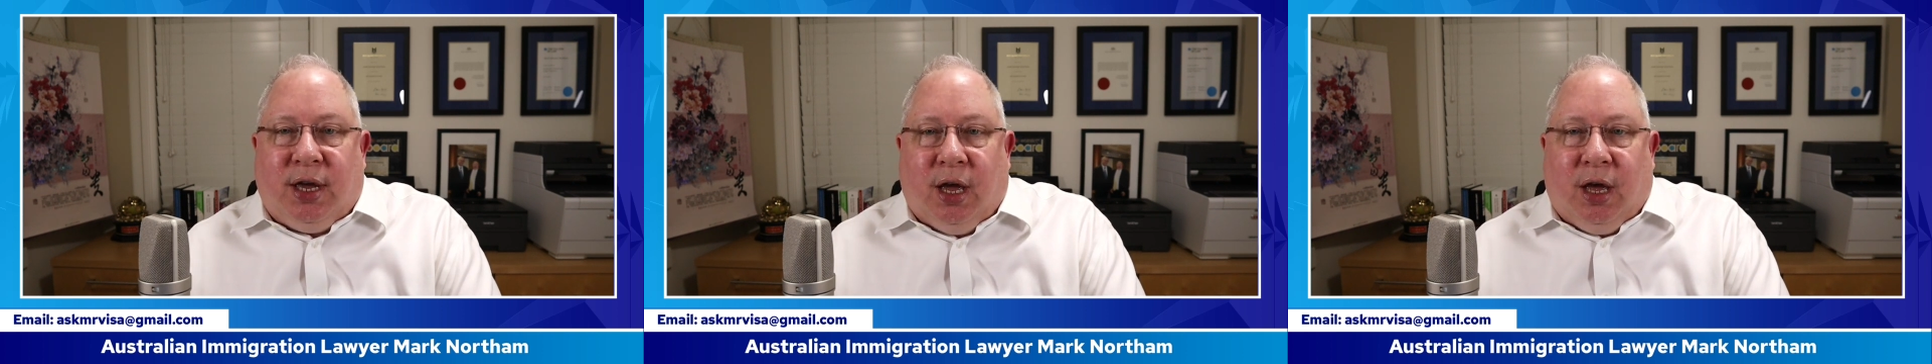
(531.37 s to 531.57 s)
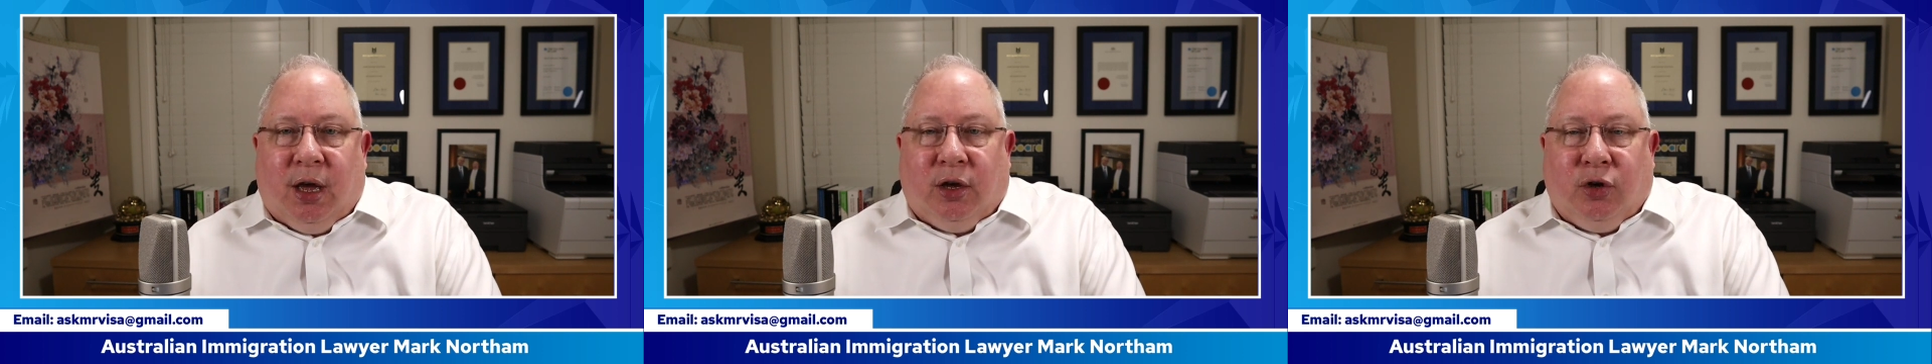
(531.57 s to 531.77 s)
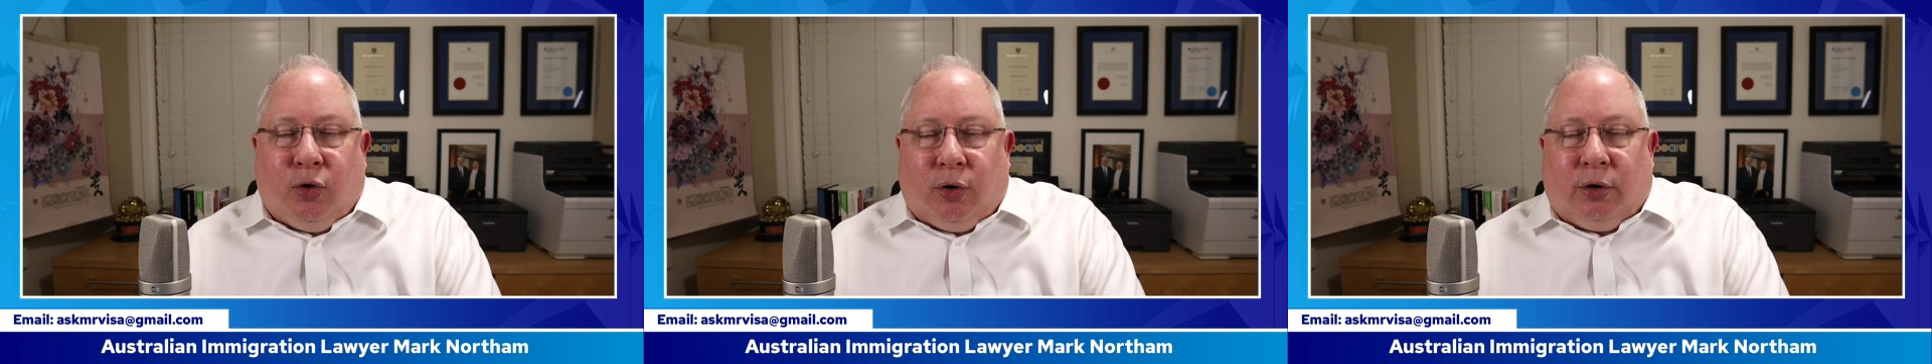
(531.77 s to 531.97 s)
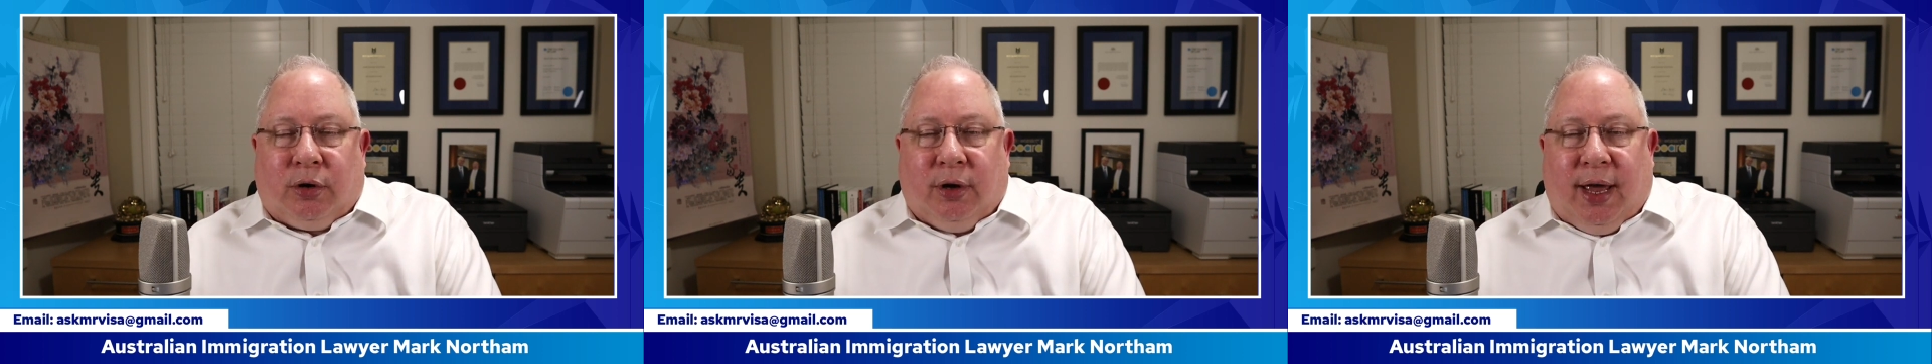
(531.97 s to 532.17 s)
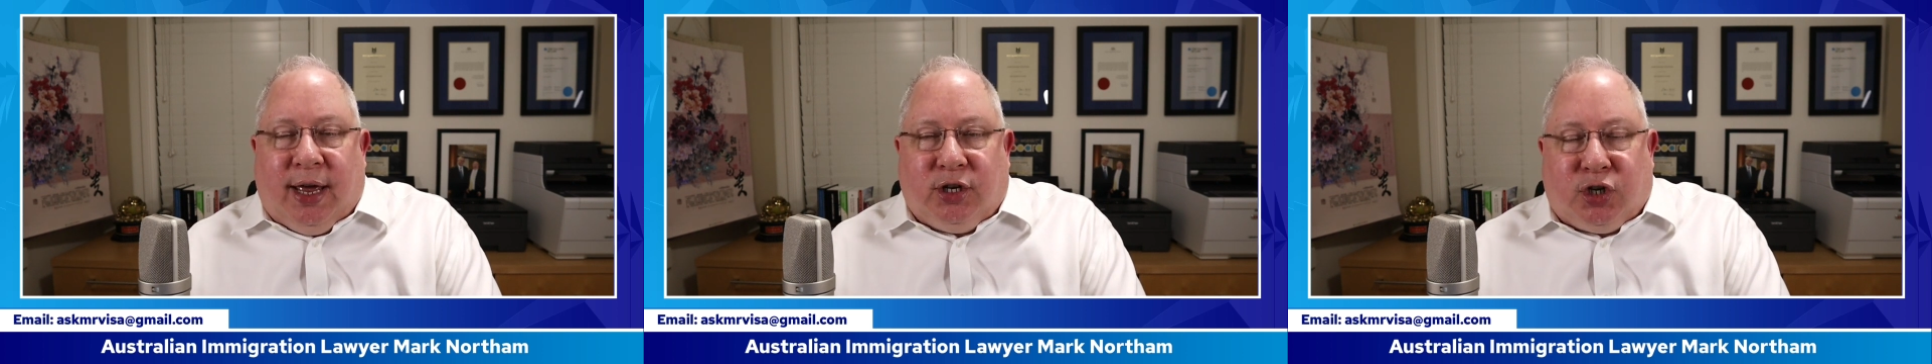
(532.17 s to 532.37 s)
your
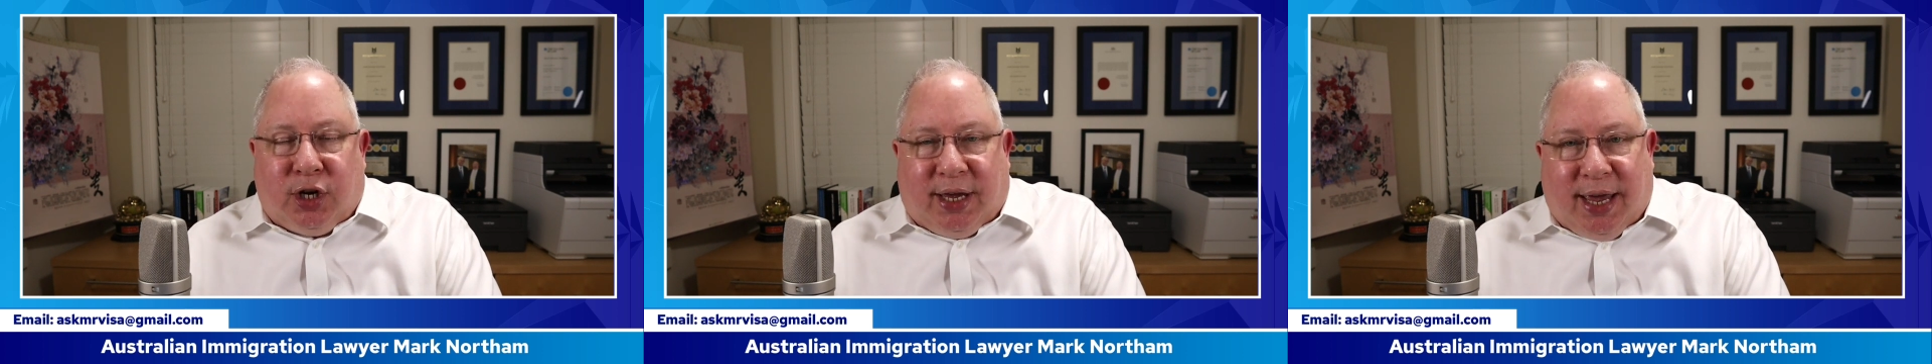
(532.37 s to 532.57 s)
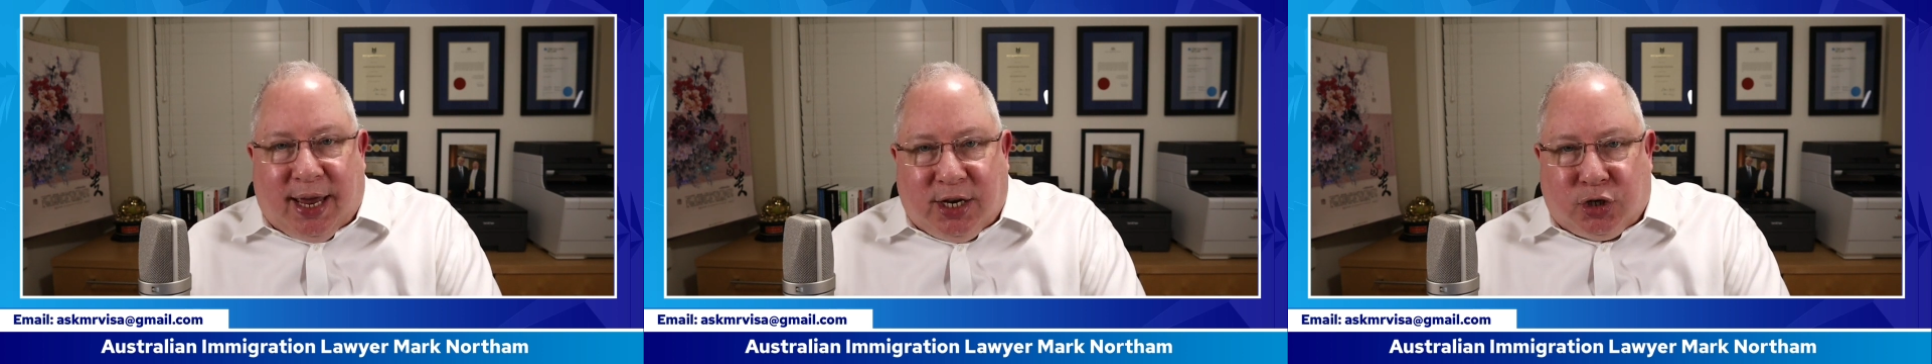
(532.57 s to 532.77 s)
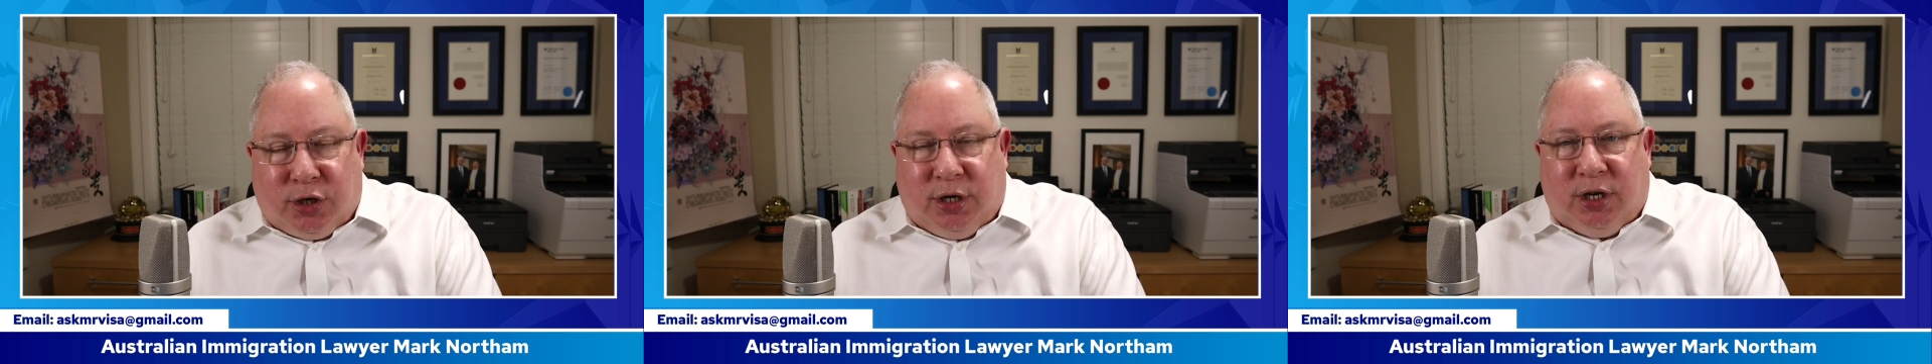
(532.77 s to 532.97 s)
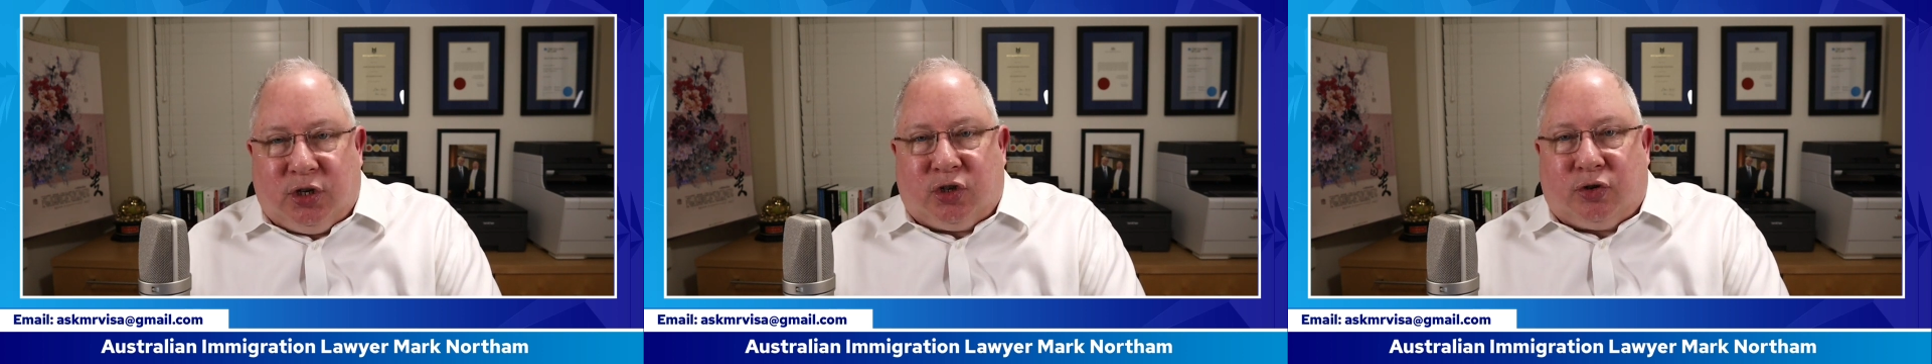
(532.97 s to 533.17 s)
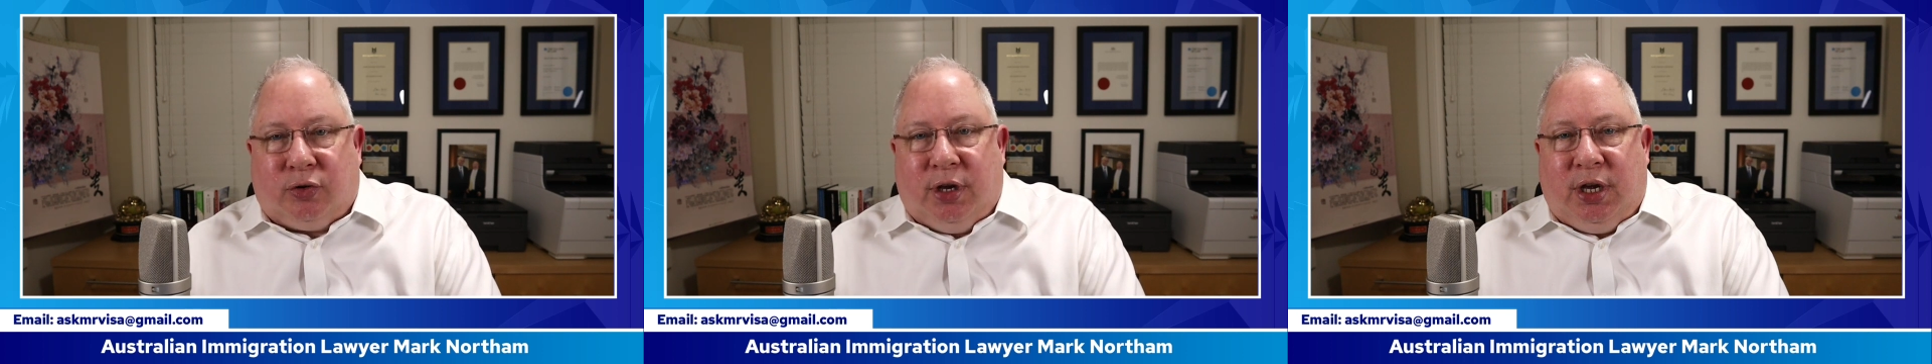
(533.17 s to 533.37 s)
education
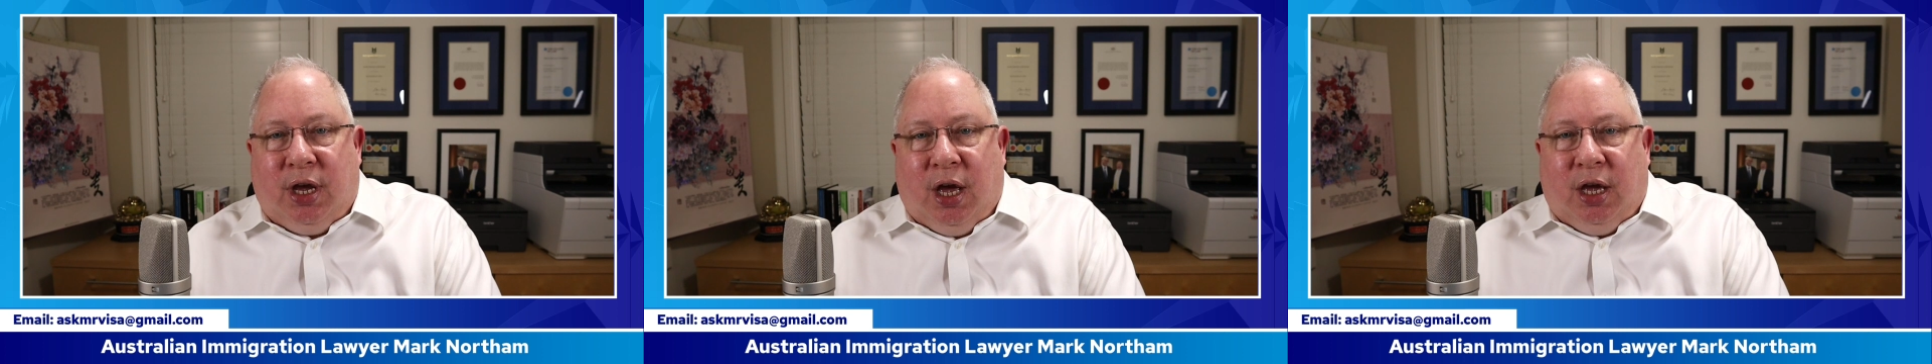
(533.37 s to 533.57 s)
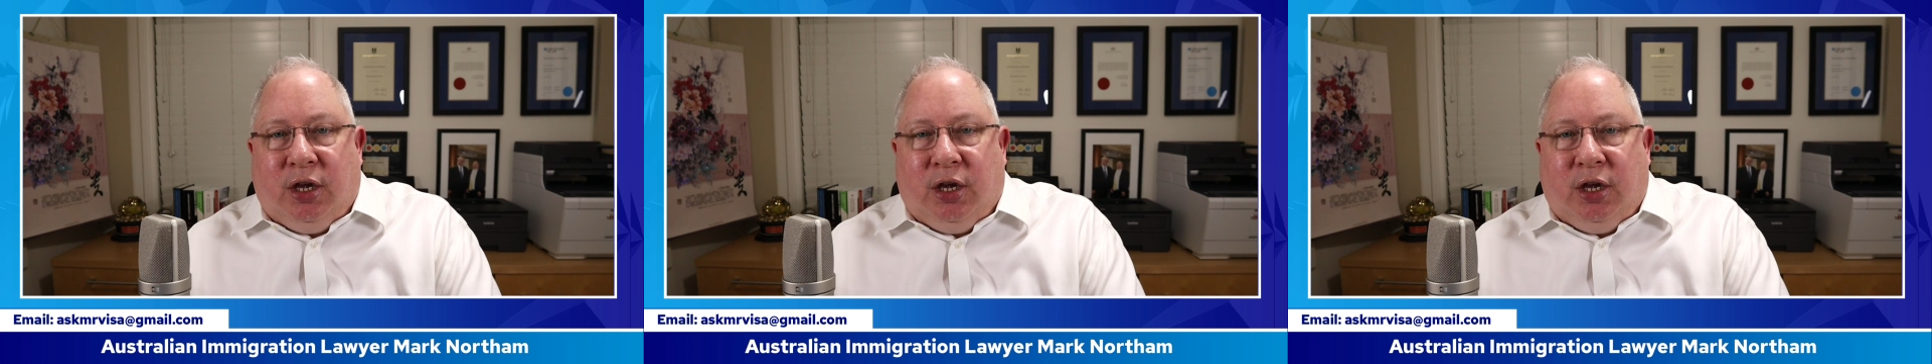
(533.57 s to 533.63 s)
history,